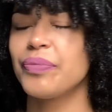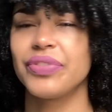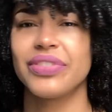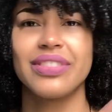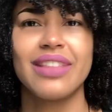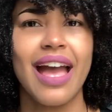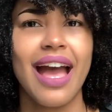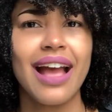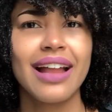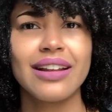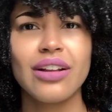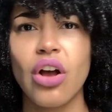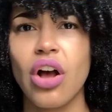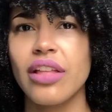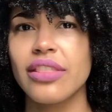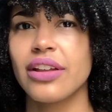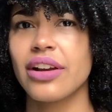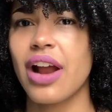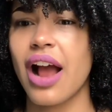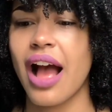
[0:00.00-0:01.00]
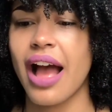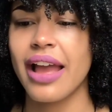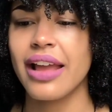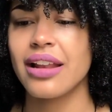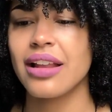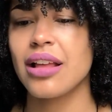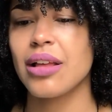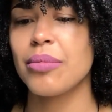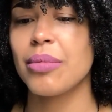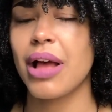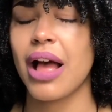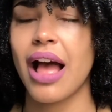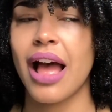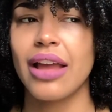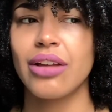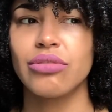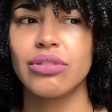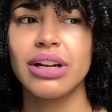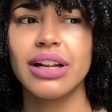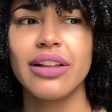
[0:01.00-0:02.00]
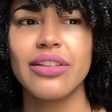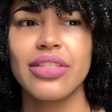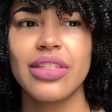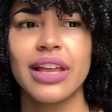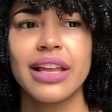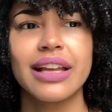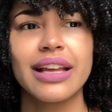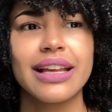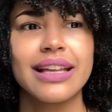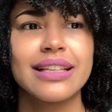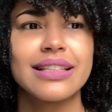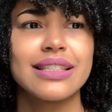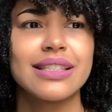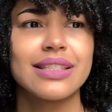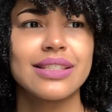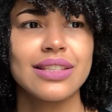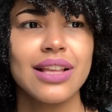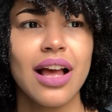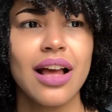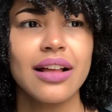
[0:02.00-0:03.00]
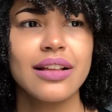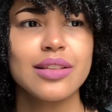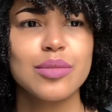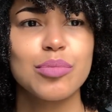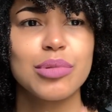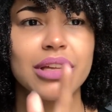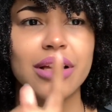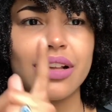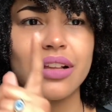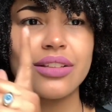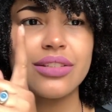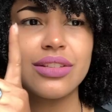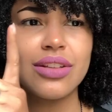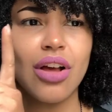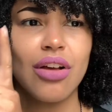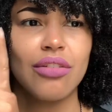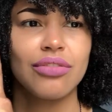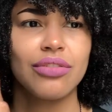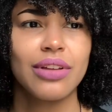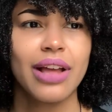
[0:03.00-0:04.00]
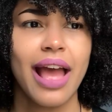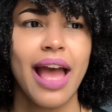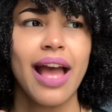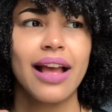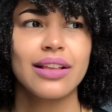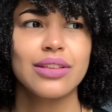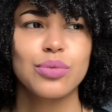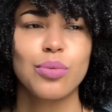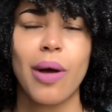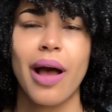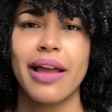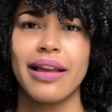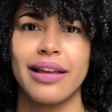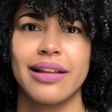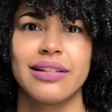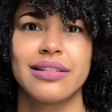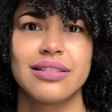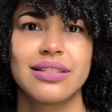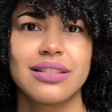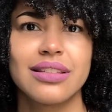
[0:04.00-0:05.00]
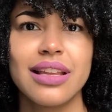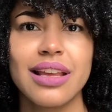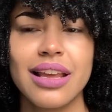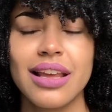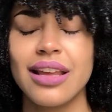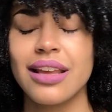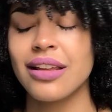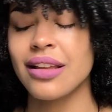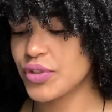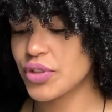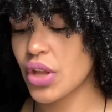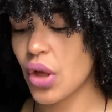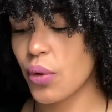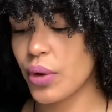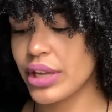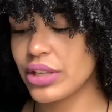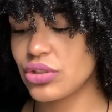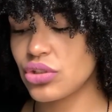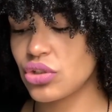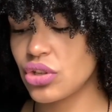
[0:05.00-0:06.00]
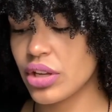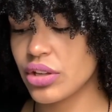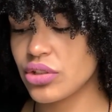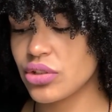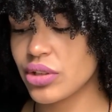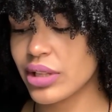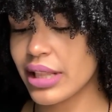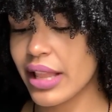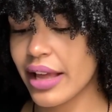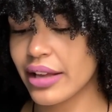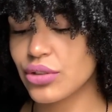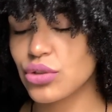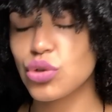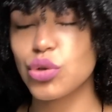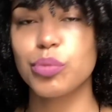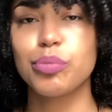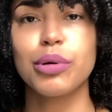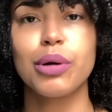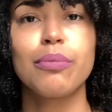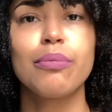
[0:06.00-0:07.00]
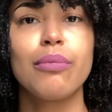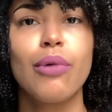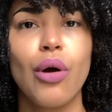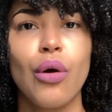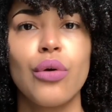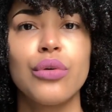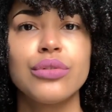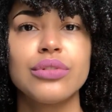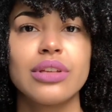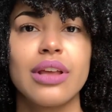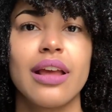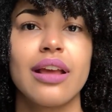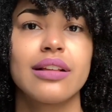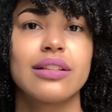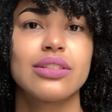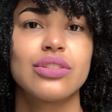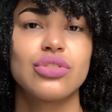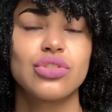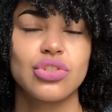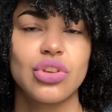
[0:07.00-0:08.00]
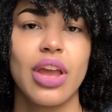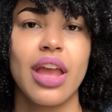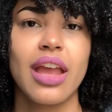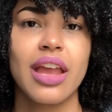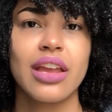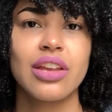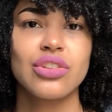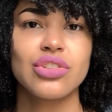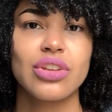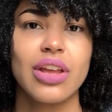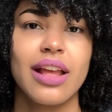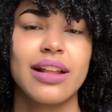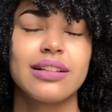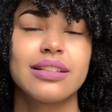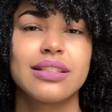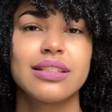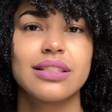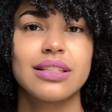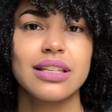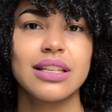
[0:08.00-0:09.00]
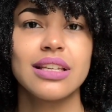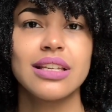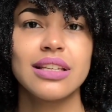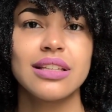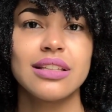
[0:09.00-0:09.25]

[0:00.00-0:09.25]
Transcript: That other item, I really think it sucks because of X, Y, and Z. So it's just to promote exchange and see